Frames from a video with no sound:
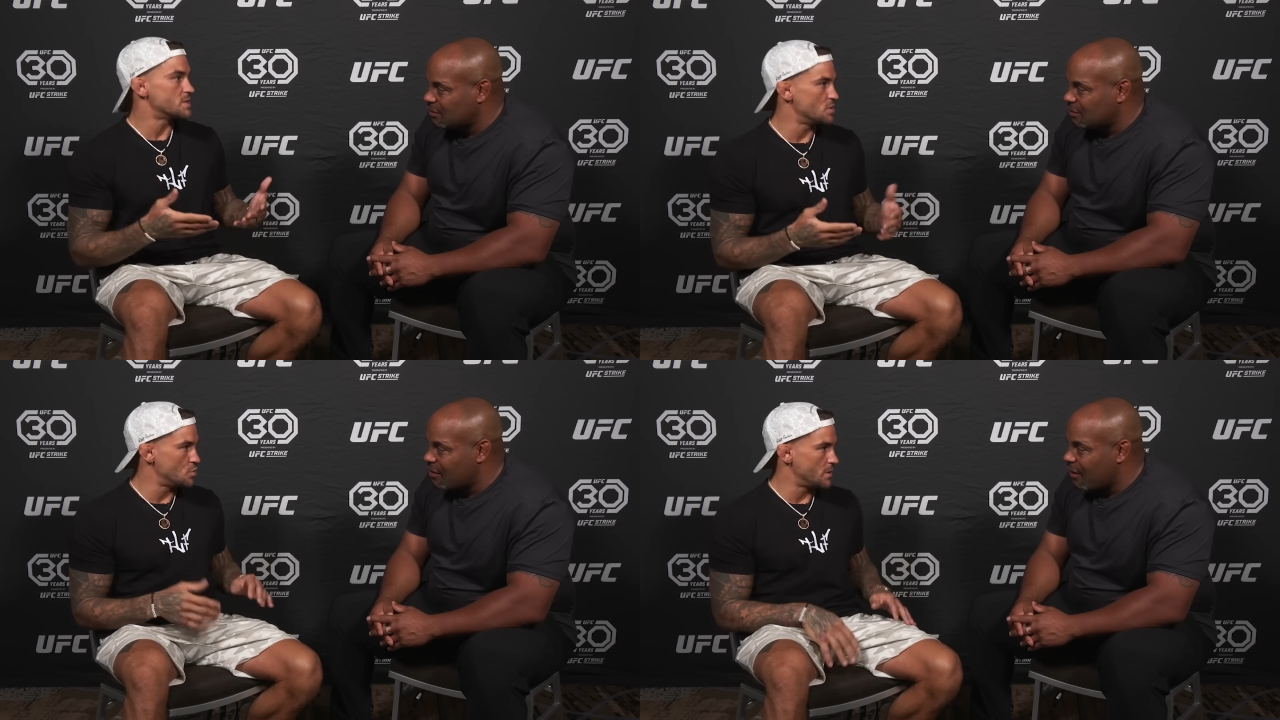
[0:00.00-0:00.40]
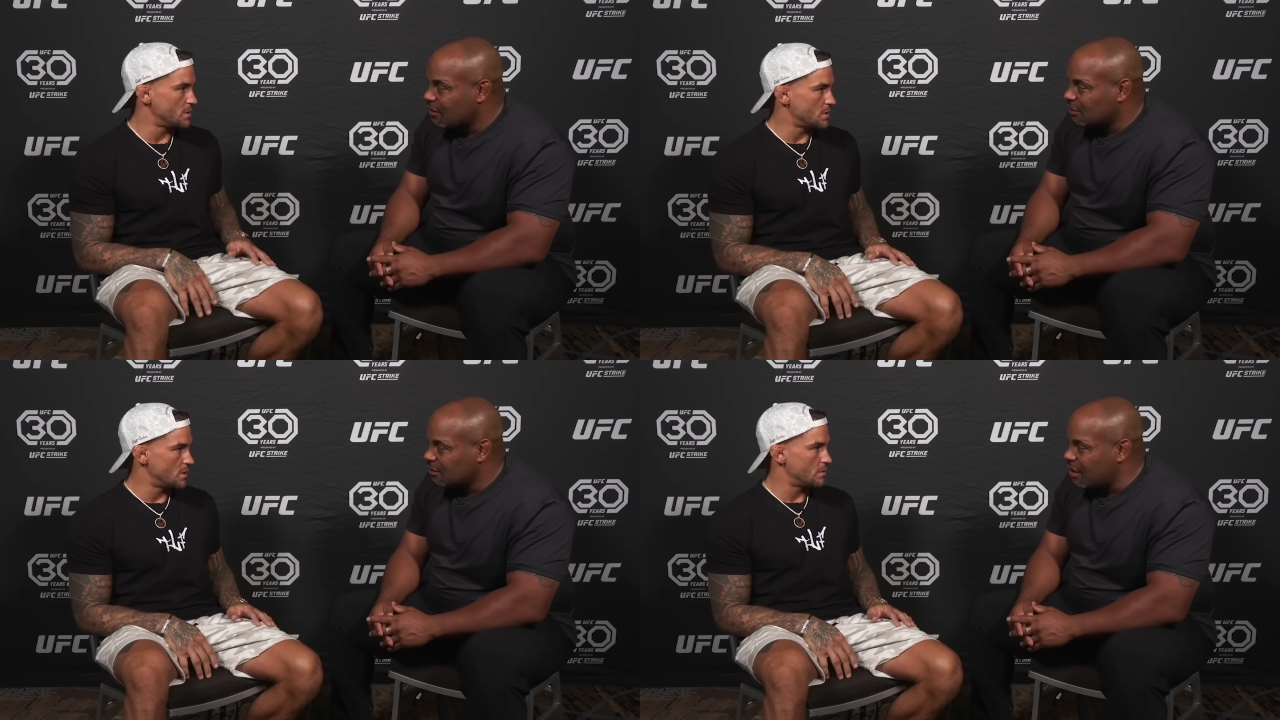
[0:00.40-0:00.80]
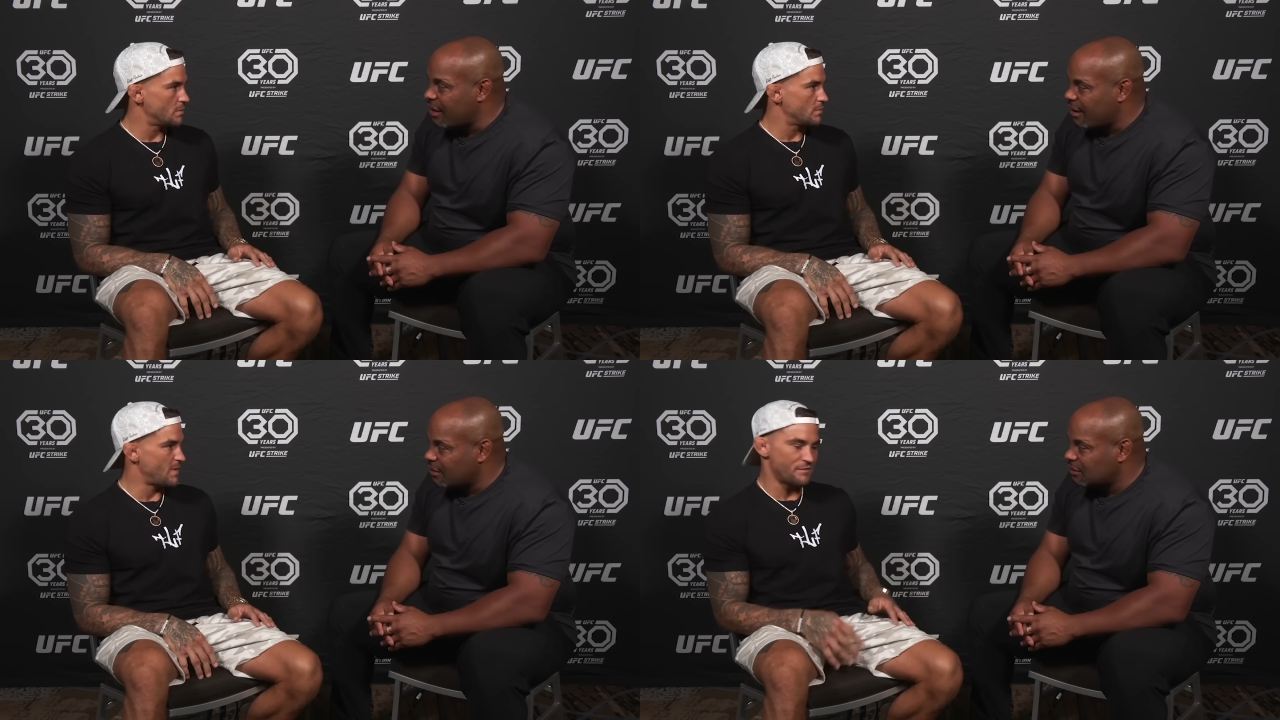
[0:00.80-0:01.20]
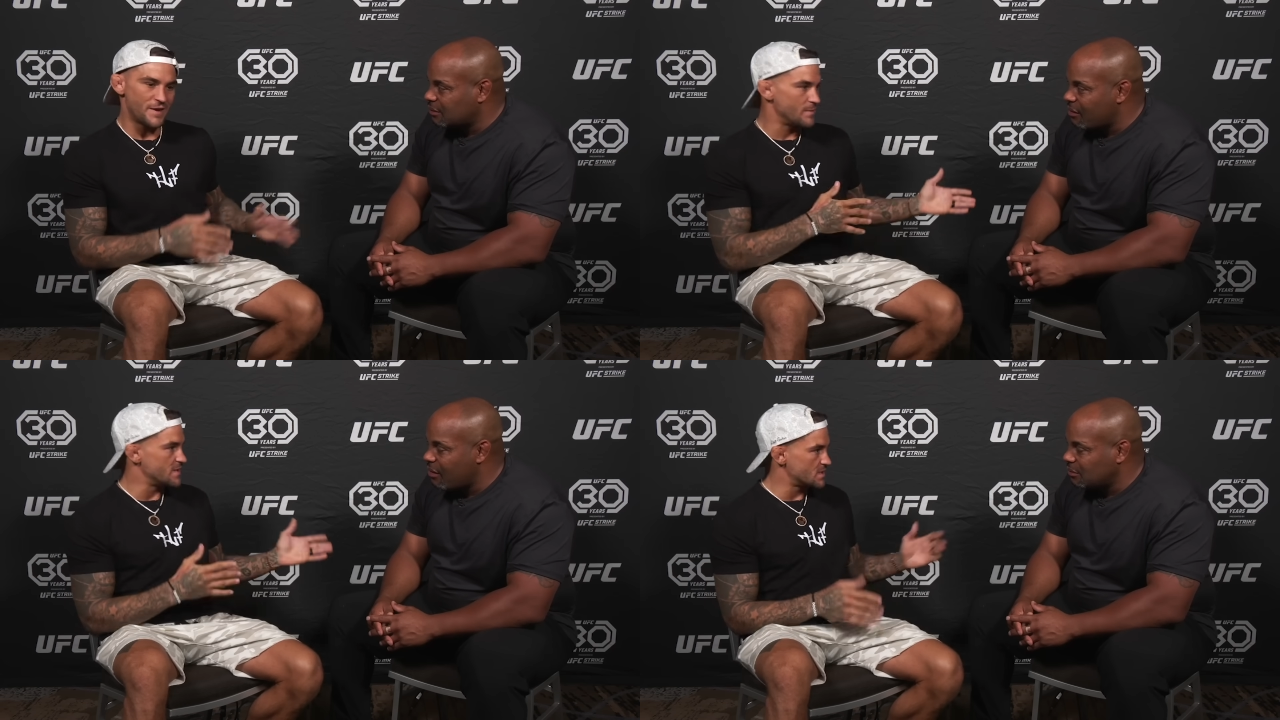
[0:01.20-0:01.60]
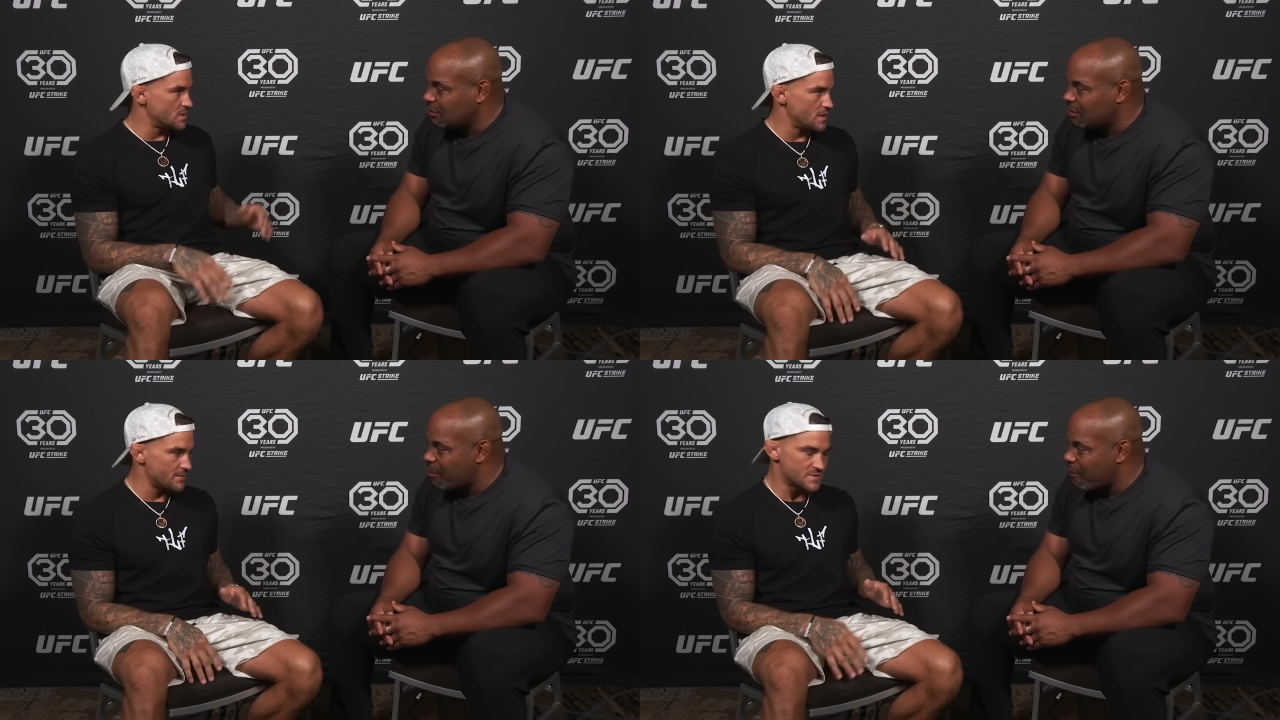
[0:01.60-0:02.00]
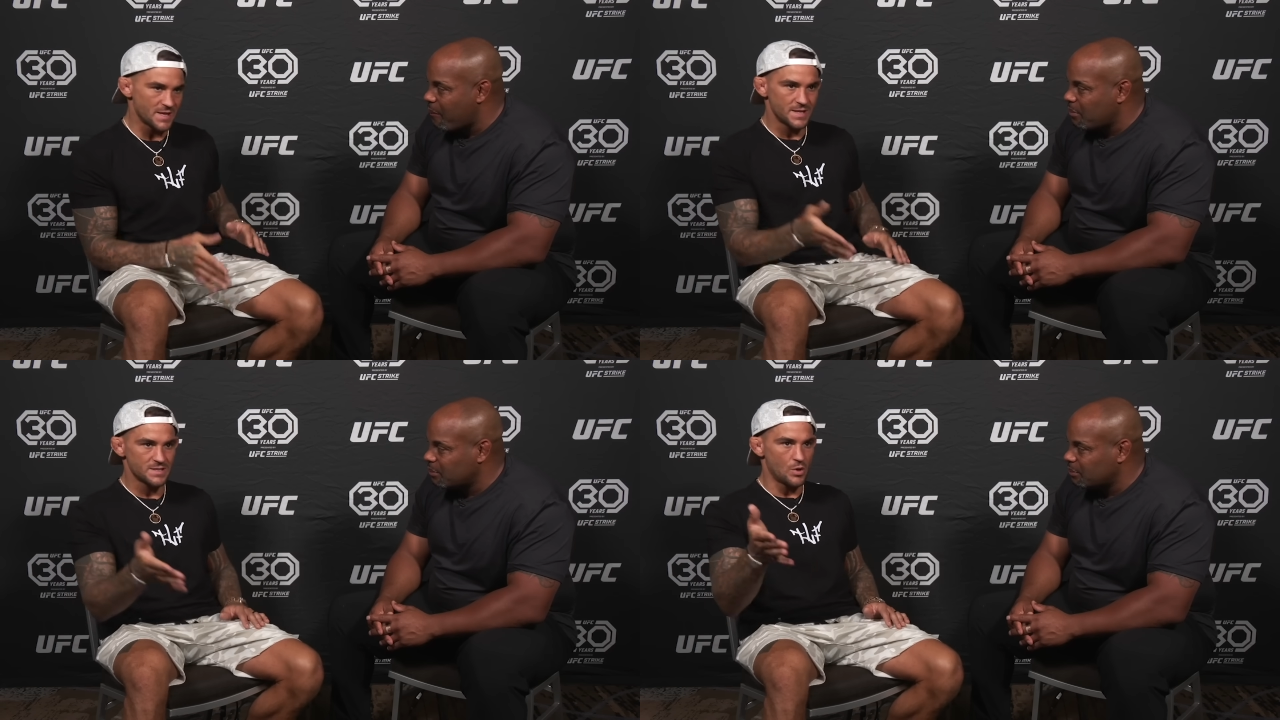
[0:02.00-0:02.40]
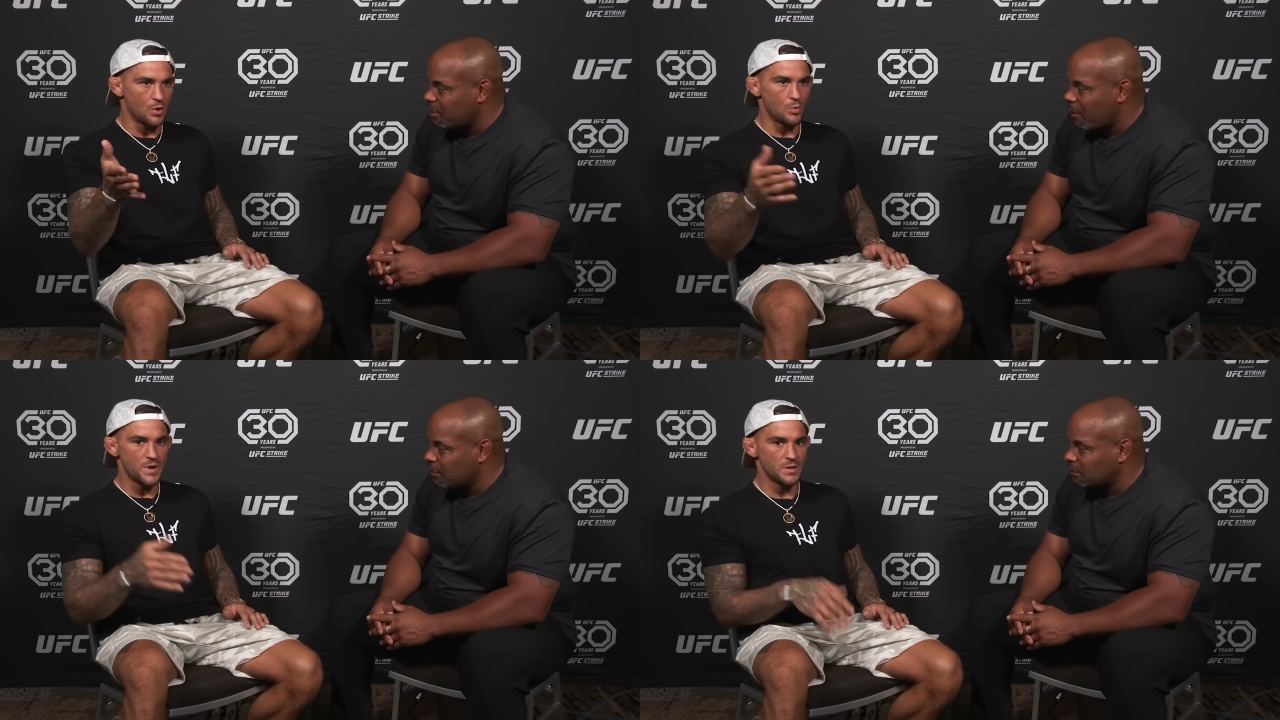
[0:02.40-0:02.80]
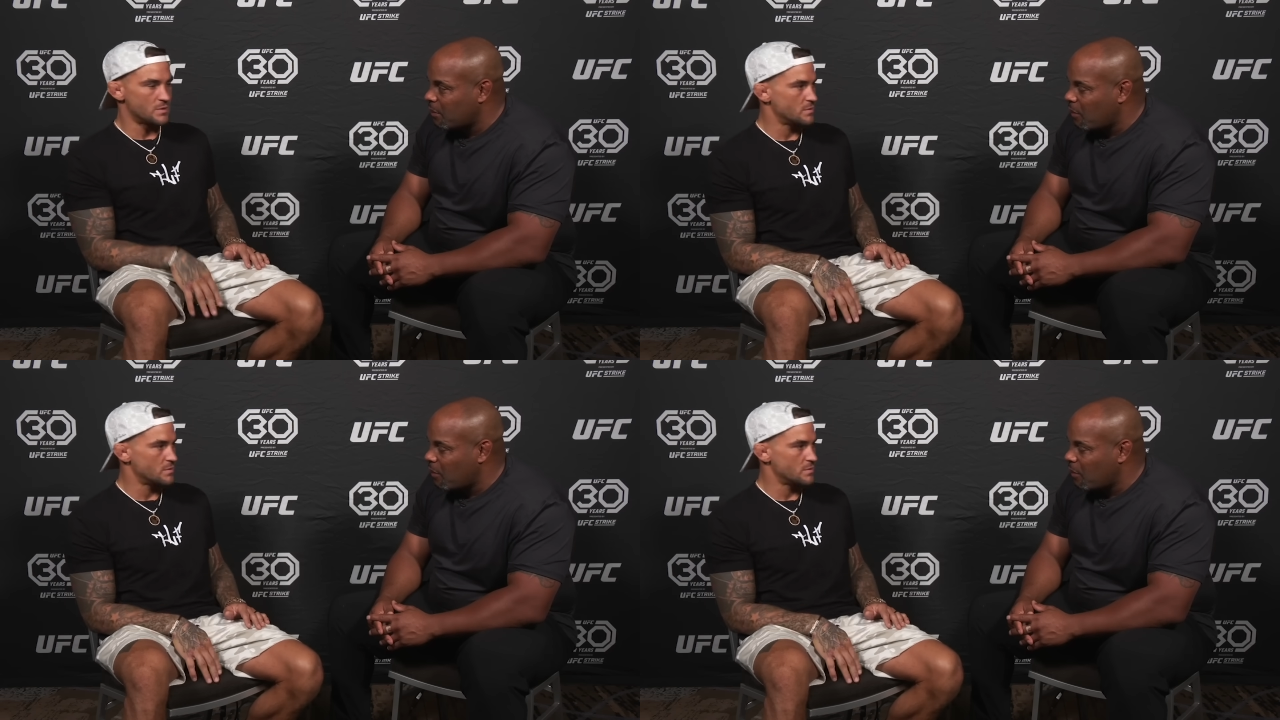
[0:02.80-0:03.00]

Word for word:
Speaker 1: to do it? You know. Yeah. My family's good. I've said this all week.